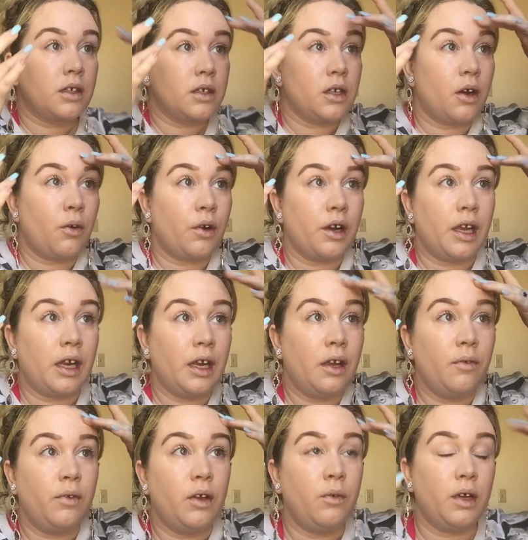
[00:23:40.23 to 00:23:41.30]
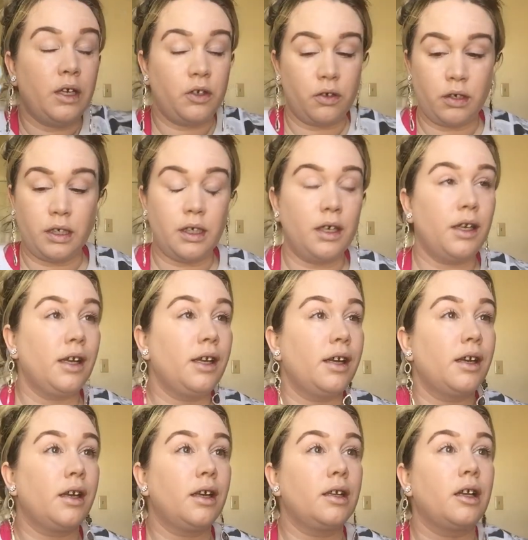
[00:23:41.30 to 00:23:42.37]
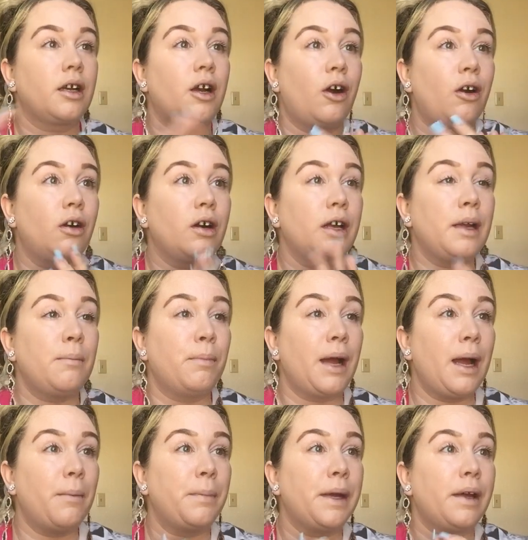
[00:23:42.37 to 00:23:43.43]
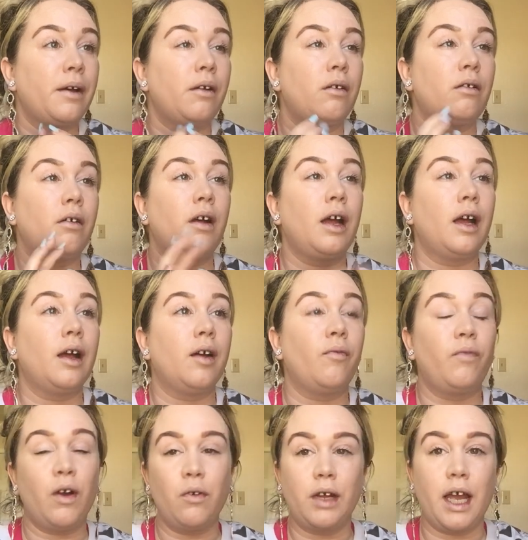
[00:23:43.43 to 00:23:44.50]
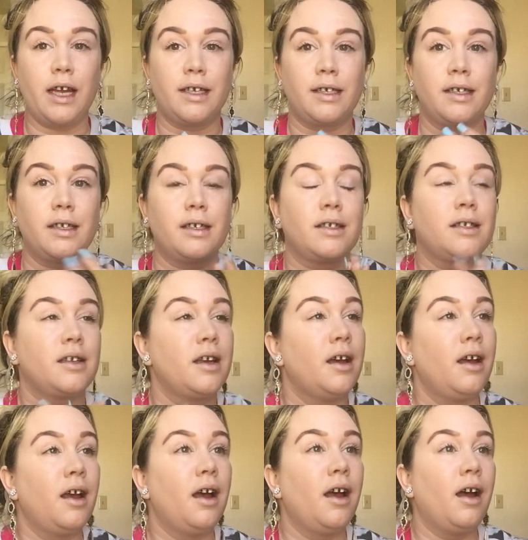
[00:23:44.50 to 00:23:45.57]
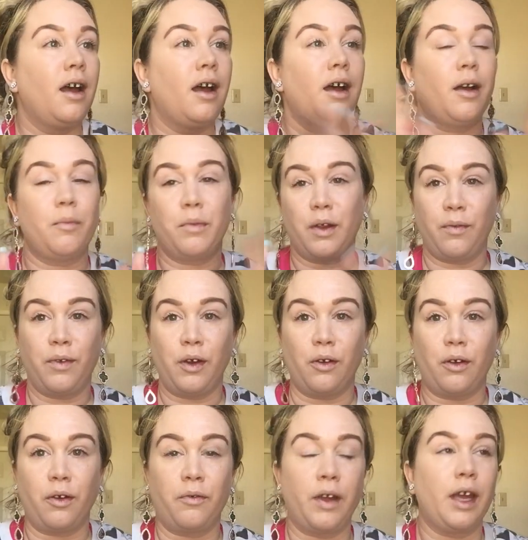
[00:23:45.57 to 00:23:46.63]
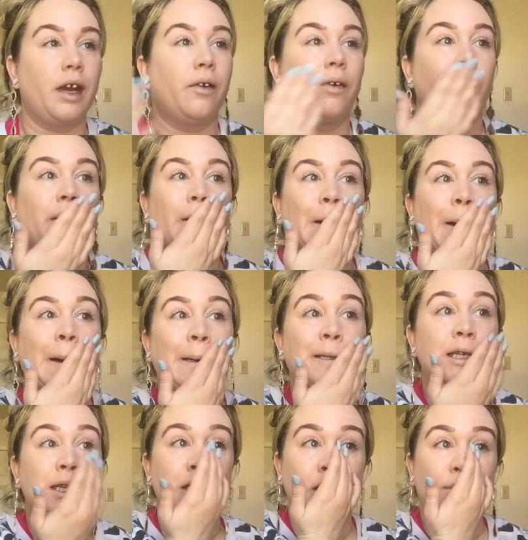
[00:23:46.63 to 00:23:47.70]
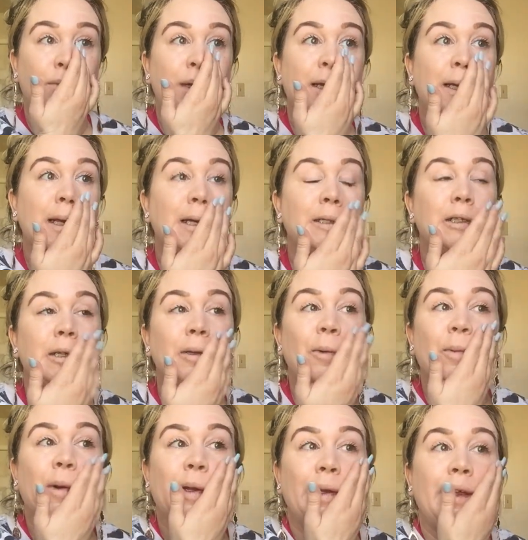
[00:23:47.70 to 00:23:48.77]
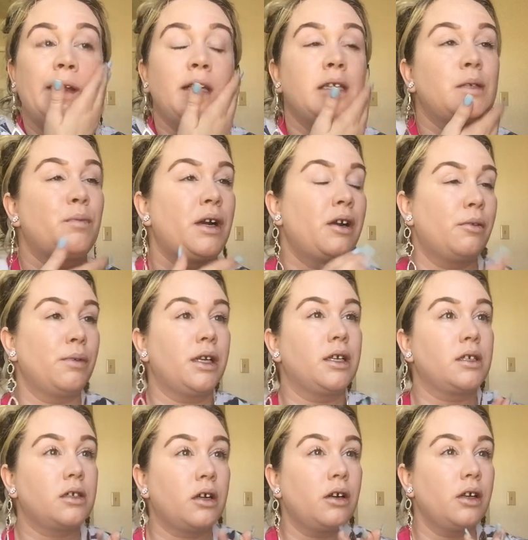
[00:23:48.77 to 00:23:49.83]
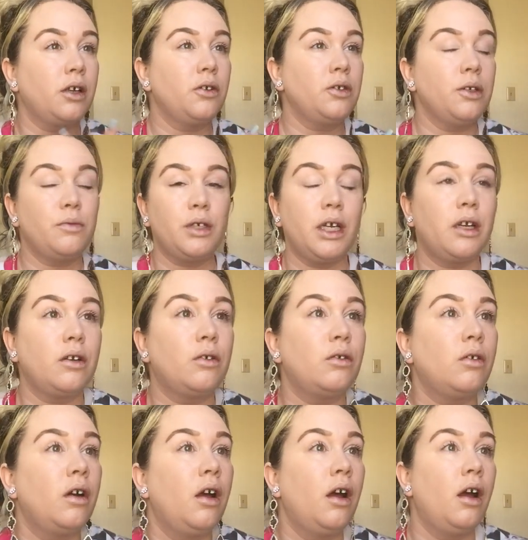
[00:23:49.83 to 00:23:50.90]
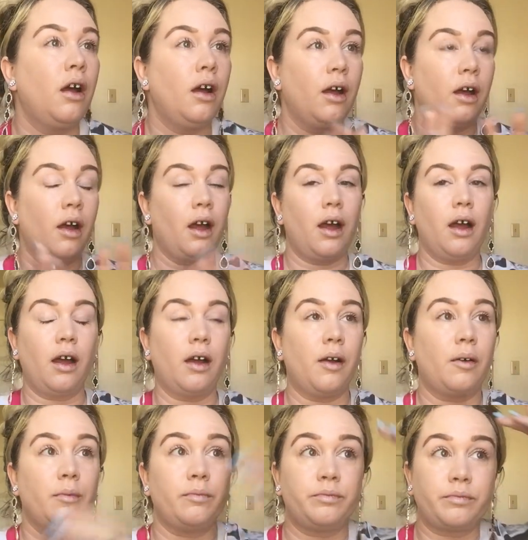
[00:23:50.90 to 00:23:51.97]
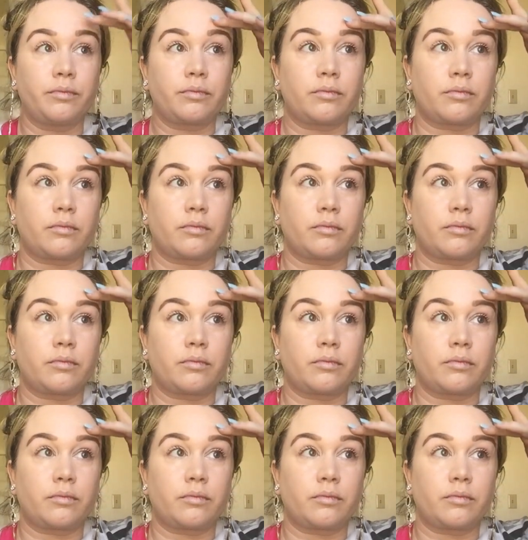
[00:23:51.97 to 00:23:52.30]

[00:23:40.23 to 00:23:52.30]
So are any of you interested in getting the Carly Bybel phone cases? If you're a fan of her. She is really actually the one that inspired me to start a YouTube channel. And